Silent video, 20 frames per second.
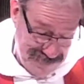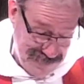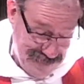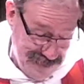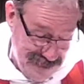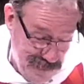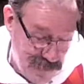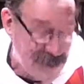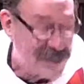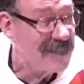
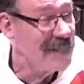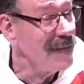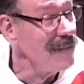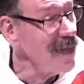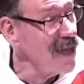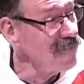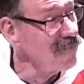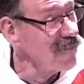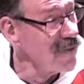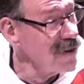With some
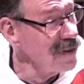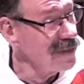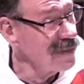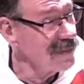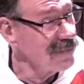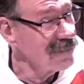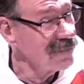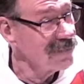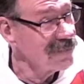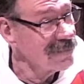effort,
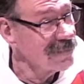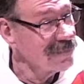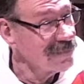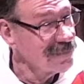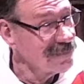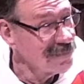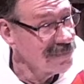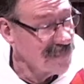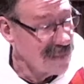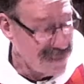
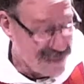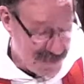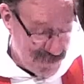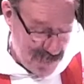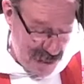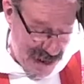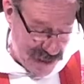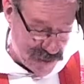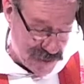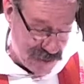and some
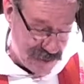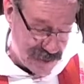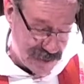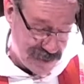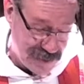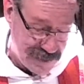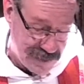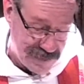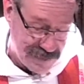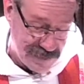
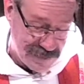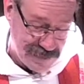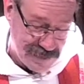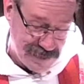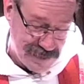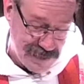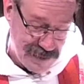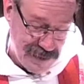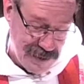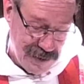patience,
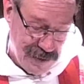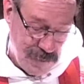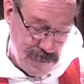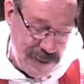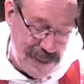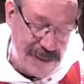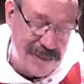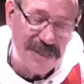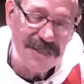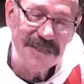we
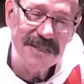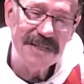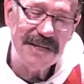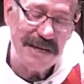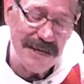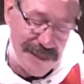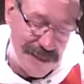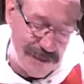can see the